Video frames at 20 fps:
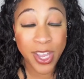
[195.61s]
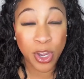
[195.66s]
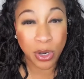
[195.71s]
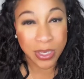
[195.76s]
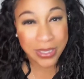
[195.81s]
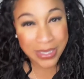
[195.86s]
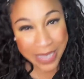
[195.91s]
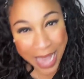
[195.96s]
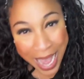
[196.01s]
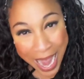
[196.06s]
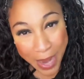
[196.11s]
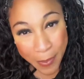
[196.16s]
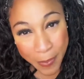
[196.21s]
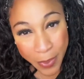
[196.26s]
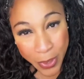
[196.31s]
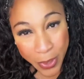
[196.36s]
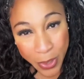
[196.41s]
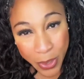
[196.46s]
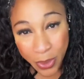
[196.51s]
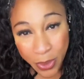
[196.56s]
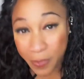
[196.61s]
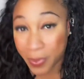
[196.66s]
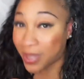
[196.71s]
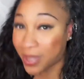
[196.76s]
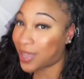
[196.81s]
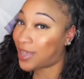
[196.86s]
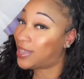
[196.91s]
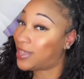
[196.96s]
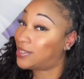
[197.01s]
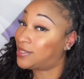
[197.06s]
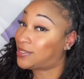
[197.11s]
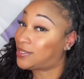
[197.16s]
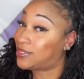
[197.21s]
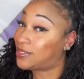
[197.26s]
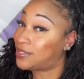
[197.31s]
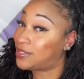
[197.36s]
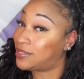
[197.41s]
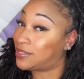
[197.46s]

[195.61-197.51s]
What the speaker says: your side boo, because